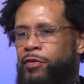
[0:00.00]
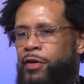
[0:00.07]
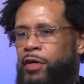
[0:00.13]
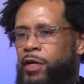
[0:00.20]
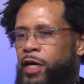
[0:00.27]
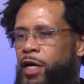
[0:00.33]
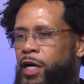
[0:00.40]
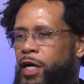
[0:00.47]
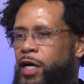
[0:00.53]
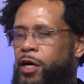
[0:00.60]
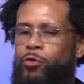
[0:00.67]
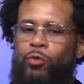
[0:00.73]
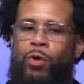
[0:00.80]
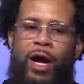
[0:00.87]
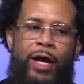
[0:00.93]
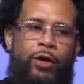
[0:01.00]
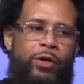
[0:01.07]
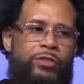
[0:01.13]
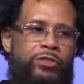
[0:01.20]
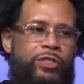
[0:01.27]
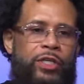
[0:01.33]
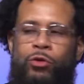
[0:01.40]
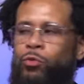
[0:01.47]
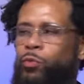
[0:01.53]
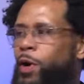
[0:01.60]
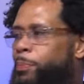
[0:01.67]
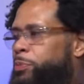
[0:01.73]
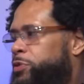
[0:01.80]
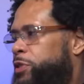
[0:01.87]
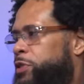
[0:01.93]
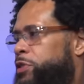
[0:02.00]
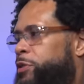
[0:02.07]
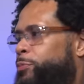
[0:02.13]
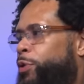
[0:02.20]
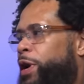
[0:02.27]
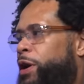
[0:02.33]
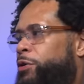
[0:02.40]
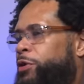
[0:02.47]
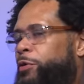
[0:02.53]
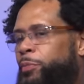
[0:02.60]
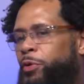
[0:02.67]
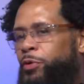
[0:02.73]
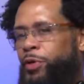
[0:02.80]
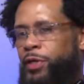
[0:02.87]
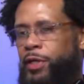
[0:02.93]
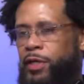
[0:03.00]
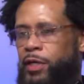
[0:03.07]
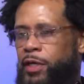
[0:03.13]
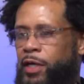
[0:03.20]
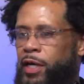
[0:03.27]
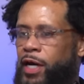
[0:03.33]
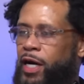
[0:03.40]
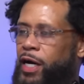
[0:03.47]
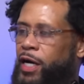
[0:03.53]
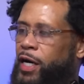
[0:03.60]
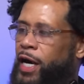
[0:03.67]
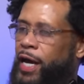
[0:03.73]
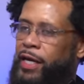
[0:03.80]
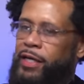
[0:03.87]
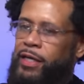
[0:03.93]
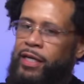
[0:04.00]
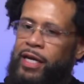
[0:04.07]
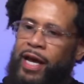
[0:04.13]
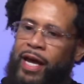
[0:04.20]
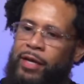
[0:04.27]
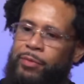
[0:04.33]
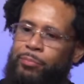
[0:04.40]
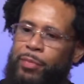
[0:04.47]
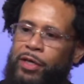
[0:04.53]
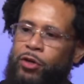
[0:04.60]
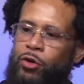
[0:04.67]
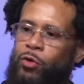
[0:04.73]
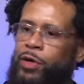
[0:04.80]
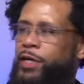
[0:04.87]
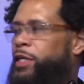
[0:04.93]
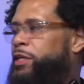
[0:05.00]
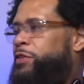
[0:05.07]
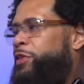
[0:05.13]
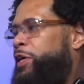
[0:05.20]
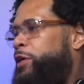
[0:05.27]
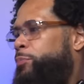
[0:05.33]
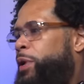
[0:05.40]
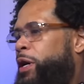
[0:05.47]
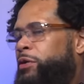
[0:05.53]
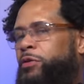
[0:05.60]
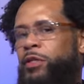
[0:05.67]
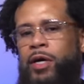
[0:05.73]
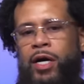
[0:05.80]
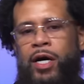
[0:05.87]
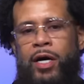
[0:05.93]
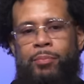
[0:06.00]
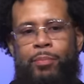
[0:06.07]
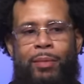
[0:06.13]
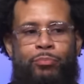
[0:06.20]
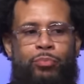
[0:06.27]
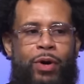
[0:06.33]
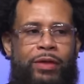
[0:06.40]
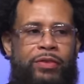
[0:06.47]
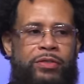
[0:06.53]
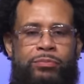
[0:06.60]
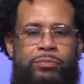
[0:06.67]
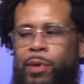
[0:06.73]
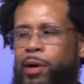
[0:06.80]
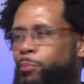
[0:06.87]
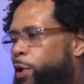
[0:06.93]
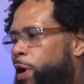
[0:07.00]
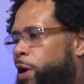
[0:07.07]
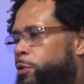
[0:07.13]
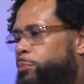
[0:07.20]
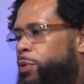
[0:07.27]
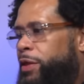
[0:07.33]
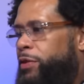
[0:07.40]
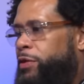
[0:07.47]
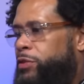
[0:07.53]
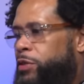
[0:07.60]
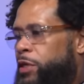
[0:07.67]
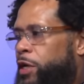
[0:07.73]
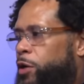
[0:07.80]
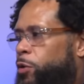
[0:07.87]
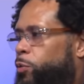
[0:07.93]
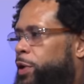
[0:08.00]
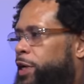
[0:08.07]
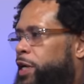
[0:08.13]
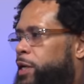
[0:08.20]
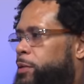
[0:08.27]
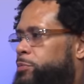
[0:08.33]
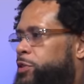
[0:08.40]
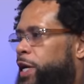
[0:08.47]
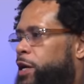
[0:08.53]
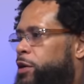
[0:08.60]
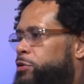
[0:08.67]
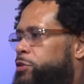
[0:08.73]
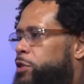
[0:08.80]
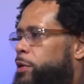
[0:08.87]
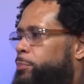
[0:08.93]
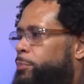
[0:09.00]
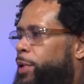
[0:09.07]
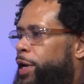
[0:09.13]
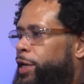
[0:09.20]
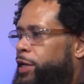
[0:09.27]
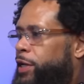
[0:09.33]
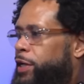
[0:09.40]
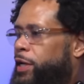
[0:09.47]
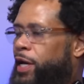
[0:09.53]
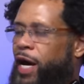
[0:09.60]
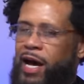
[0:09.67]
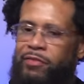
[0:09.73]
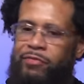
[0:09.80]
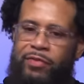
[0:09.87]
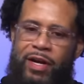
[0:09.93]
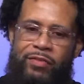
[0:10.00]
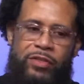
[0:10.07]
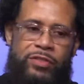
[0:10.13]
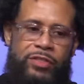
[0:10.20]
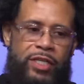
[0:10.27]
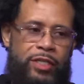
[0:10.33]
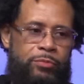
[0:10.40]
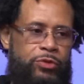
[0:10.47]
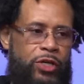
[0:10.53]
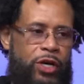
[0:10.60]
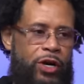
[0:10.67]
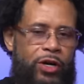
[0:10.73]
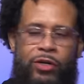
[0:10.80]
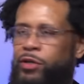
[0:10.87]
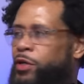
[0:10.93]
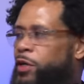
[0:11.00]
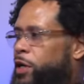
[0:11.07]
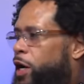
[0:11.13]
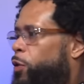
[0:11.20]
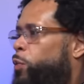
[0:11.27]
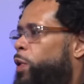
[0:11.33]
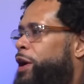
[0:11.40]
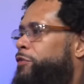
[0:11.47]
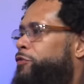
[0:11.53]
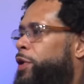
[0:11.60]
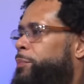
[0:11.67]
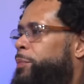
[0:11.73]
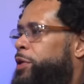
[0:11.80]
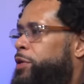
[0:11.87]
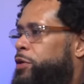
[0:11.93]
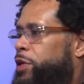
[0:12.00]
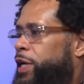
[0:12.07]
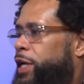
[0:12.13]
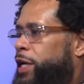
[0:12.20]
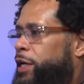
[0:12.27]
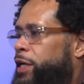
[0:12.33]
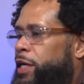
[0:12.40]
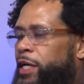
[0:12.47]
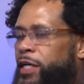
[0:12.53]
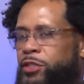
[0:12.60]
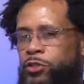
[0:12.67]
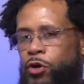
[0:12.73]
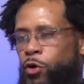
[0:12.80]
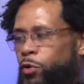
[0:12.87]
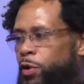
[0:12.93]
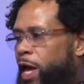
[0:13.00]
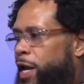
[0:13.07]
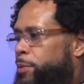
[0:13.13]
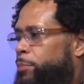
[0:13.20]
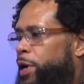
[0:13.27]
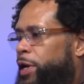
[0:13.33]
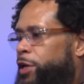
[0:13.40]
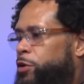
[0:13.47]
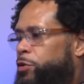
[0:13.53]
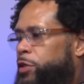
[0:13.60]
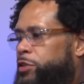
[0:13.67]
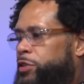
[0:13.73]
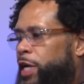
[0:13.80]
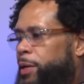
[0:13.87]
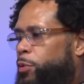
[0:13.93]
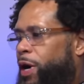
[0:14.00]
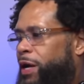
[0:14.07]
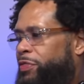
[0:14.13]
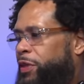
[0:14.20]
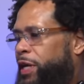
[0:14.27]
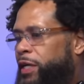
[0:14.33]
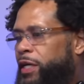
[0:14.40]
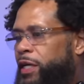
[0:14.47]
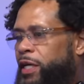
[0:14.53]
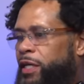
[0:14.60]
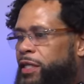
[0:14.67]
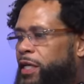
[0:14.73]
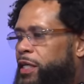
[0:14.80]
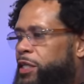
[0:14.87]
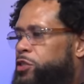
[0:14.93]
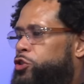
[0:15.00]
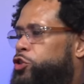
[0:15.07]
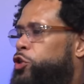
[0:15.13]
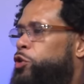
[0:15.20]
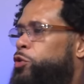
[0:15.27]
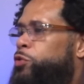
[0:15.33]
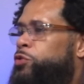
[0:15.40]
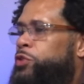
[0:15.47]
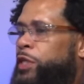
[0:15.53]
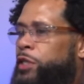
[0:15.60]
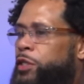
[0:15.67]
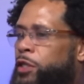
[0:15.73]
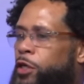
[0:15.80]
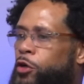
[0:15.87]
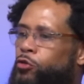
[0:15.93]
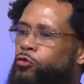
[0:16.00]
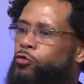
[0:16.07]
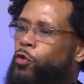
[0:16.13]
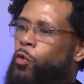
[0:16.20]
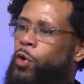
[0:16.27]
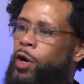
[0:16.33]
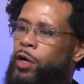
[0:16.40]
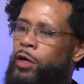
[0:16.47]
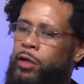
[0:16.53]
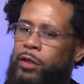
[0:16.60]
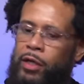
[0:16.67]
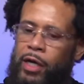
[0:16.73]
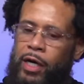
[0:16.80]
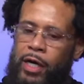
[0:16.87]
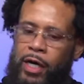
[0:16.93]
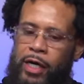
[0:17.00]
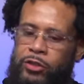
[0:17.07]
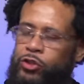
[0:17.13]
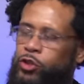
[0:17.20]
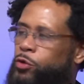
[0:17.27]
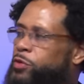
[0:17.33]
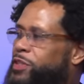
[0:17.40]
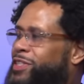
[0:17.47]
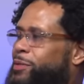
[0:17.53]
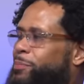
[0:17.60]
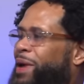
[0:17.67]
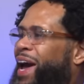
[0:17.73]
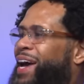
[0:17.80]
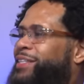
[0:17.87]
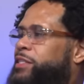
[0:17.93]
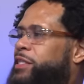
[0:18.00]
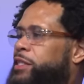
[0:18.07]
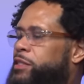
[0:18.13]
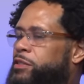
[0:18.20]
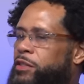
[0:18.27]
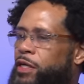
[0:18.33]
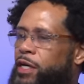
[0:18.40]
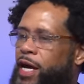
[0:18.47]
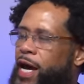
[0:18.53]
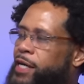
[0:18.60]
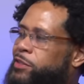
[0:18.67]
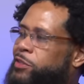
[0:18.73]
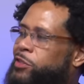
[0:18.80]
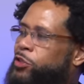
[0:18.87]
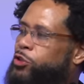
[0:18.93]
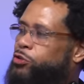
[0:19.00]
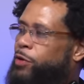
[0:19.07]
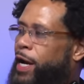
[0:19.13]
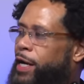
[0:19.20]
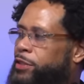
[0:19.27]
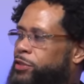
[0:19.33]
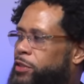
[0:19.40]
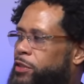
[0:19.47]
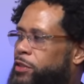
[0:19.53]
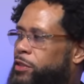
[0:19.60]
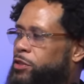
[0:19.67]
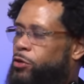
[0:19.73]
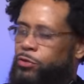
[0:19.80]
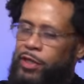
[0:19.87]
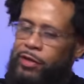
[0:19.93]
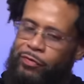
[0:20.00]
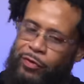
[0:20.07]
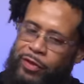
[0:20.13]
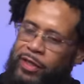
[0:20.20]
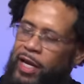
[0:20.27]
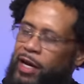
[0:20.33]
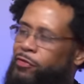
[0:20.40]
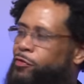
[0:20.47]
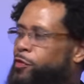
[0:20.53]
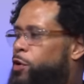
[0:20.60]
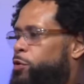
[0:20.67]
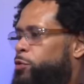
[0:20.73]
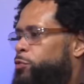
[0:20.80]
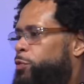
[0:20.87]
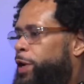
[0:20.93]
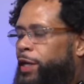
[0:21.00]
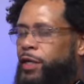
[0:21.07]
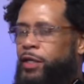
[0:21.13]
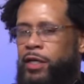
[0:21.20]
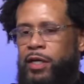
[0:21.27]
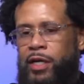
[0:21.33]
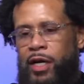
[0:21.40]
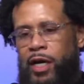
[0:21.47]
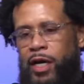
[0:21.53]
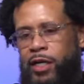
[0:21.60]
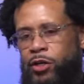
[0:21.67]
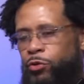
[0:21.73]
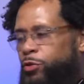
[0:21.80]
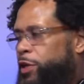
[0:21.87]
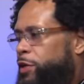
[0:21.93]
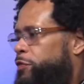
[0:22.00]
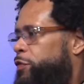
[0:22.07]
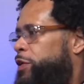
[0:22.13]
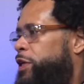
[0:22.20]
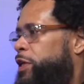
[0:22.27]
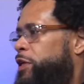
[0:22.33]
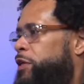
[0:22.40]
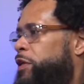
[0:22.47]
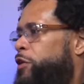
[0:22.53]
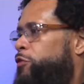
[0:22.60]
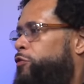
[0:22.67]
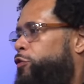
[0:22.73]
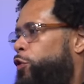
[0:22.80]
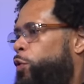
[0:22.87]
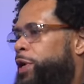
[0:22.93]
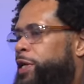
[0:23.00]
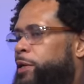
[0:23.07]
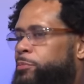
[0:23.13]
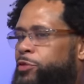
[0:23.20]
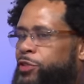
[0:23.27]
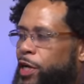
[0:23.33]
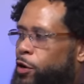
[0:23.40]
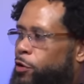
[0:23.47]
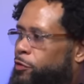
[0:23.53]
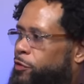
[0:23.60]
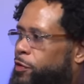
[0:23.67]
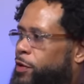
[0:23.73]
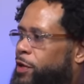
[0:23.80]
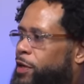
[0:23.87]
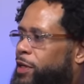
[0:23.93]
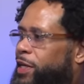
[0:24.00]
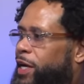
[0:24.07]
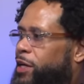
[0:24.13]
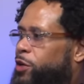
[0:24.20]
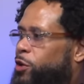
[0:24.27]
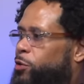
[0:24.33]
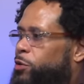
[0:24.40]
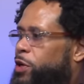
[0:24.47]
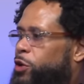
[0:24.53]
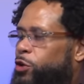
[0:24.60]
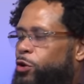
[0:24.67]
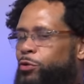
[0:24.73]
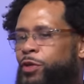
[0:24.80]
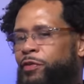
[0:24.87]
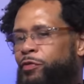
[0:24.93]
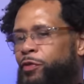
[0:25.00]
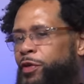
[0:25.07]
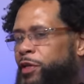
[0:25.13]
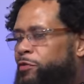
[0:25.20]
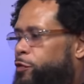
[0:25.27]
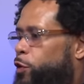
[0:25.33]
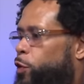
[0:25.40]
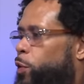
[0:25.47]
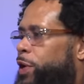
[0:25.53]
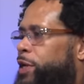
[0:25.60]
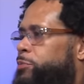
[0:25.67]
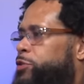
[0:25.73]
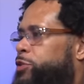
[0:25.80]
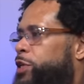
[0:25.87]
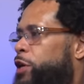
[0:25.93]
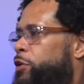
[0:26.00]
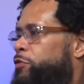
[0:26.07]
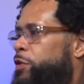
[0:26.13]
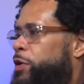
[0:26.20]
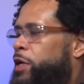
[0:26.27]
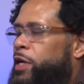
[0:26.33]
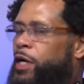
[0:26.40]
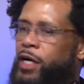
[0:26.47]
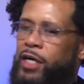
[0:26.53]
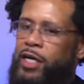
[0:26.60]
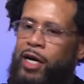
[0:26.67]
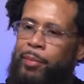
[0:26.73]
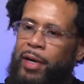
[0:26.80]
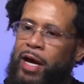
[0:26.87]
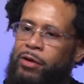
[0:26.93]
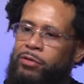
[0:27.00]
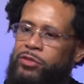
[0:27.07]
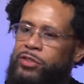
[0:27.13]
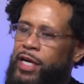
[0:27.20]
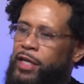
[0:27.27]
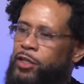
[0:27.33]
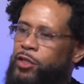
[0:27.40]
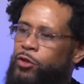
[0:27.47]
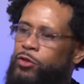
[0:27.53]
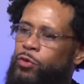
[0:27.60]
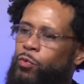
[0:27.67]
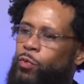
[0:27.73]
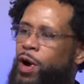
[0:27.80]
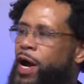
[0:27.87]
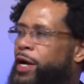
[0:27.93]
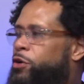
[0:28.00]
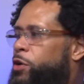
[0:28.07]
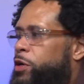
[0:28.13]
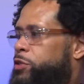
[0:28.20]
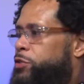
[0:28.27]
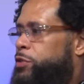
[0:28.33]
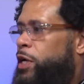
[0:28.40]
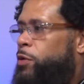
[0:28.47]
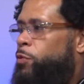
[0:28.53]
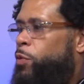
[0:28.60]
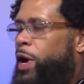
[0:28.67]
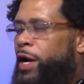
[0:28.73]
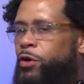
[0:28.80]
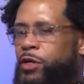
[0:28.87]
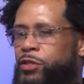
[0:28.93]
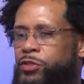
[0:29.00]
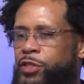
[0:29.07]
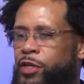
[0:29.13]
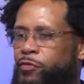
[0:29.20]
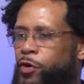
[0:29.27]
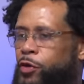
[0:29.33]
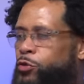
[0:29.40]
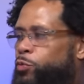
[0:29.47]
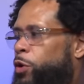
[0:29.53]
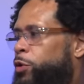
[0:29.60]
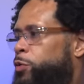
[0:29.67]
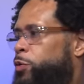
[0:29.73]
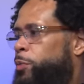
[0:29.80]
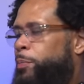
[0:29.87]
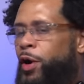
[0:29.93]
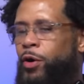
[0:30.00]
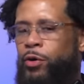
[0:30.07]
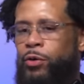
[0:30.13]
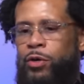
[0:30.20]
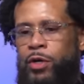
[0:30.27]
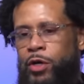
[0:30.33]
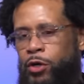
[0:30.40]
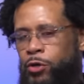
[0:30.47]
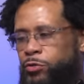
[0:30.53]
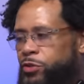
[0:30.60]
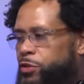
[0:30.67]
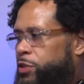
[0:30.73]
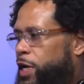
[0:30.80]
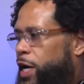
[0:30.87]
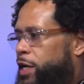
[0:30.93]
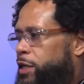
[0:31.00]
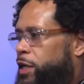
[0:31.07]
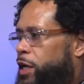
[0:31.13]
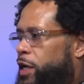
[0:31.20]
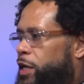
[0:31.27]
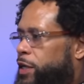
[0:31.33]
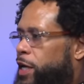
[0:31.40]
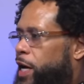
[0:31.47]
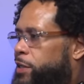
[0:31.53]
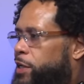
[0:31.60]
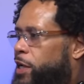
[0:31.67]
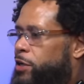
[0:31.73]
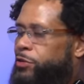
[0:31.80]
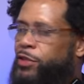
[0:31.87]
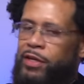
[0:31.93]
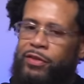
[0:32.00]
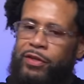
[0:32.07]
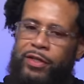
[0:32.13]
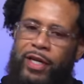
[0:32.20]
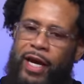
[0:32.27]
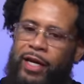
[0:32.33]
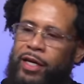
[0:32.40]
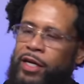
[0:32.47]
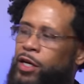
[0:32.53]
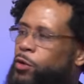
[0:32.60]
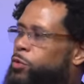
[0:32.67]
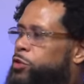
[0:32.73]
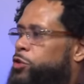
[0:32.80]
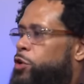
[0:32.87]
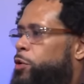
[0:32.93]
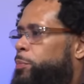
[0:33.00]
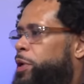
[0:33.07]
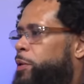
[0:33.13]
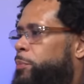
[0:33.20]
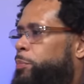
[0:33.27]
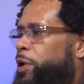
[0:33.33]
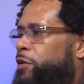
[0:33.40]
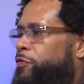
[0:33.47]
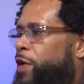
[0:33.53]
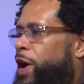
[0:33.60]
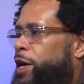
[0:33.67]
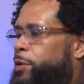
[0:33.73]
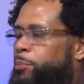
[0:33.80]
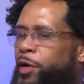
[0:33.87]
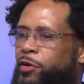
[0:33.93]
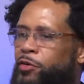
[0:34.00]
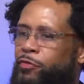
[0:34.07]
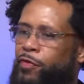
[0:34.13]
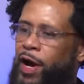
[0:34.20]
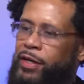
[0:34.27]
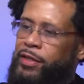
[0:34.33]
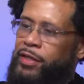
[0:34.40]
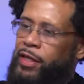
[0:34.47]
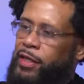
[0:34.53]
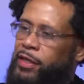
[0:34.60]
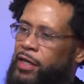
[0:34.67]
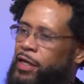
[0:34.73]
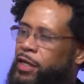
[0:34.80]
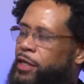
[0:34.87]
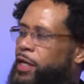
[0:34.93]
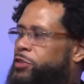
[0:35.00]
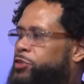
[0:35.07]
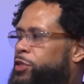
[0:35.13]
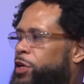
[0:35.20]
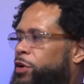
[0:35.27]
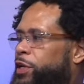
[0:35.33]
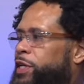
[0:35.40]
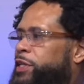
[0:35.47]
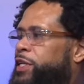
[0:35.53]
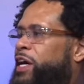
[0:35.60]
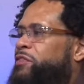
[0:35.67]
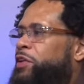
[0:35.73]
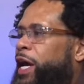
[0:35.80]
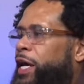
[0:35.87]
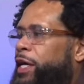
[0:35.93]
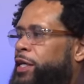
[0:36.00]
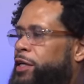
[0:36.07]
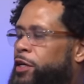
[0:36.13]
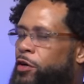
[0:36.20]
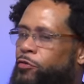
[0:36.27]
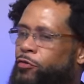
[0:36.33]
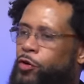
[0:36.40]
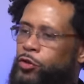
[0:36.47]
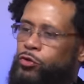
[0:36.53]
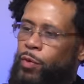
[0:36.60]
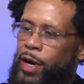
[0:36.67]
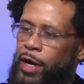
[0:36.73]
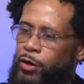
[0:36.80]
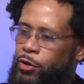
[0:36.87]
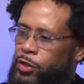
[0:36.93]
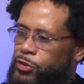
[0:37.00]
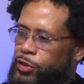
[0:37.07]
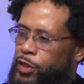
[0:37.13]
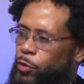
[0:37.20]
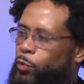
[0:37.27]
Mm. Uh, Ryan Garcia, who represents the Brown community, yes, uh, and and me knowing anything about uh, my brothers, my Brown brothers, mm. when it comes down to the money, I've never seen them turn away from it. You dig? It's a whole lot of money on the table. I think that he's choosing for uh, choosing some antics as a distraction. No different than that phone ringing. Uh, no different than Floyd himself. yeah, no, no different than Floyd himself uh, coming out and saying that the Ryan, Gar- uh, Ryan Garcia versus Rolly Romero, who just got uh, knocked out the other day, was going to be a big fight, a bigger fight than necessarily a Devin Haney versus Ryan Garcia.